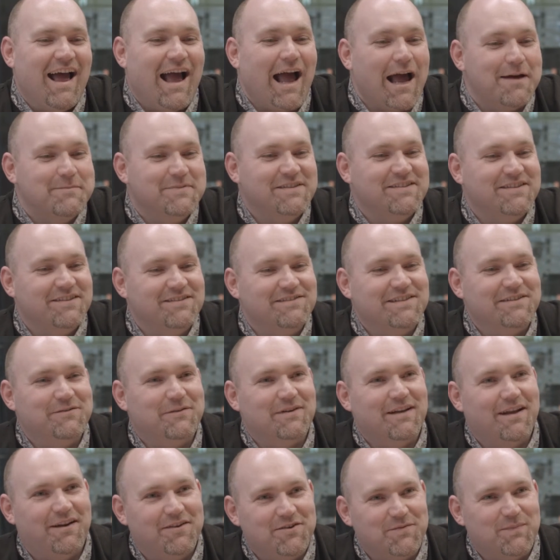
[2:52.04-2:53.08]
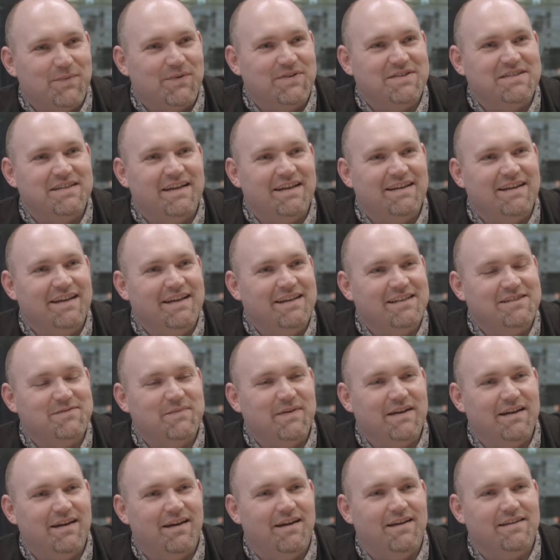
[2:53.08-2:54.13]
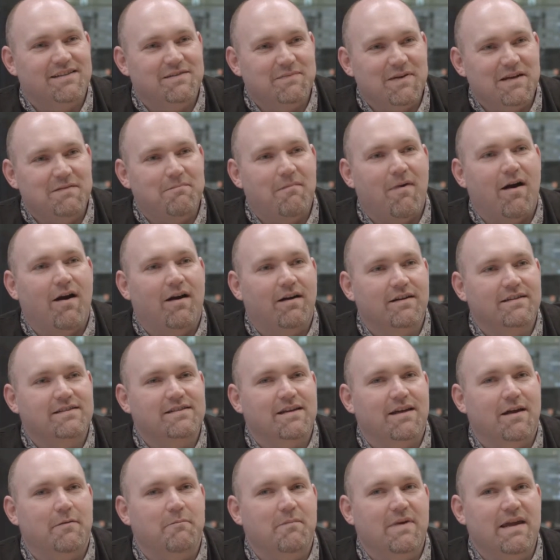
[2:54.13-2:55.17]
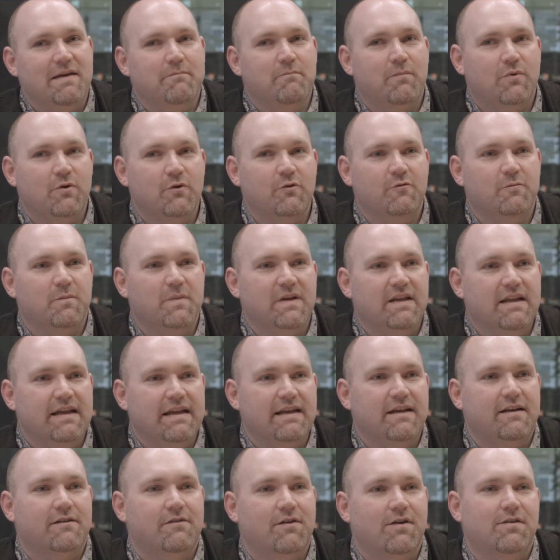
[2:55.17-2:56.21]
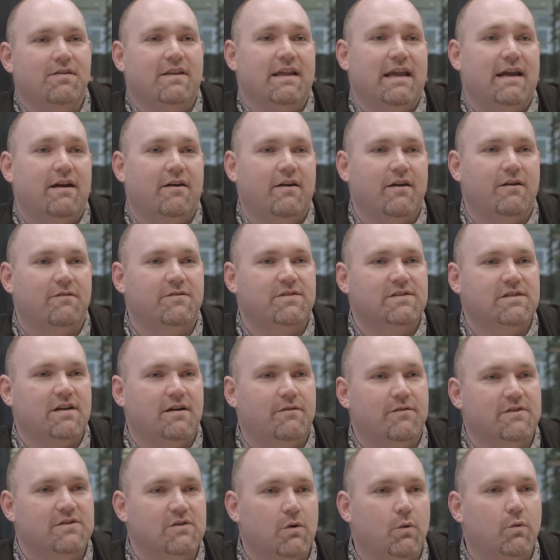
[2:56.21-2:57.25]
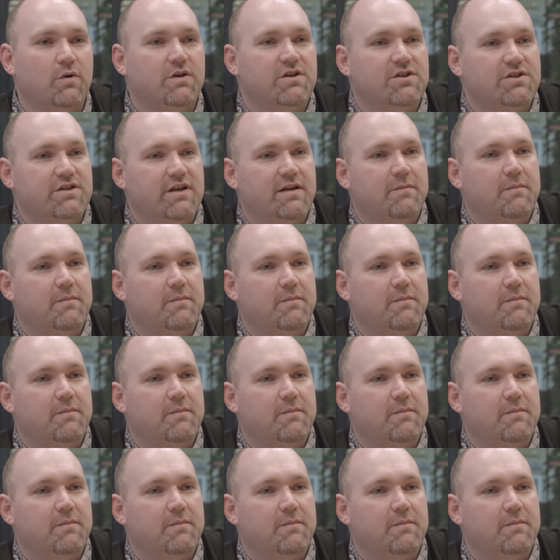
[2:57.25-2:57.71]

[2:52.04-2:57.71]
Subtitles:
Absolutely 100%. It's been a marked improvement in and around the area of service ownership.